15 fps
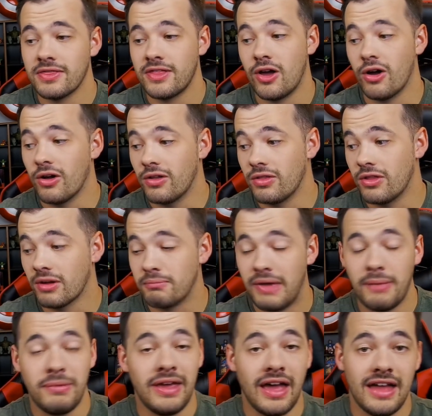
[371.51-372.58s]
that they
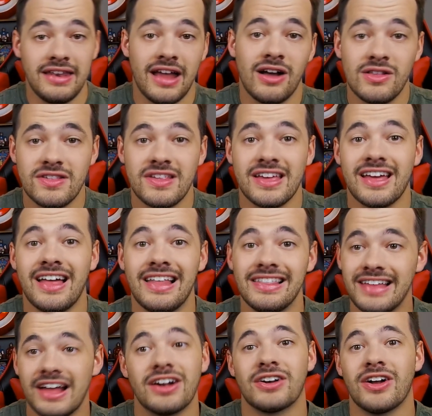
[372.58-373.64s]
may be announcing
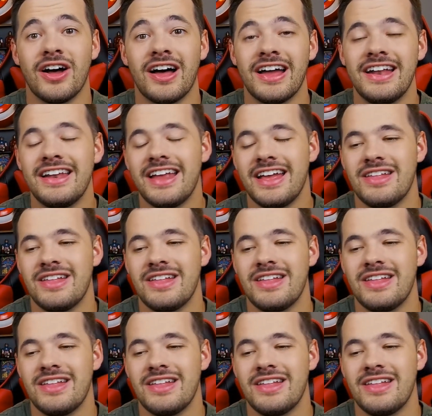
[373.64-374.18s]
later on.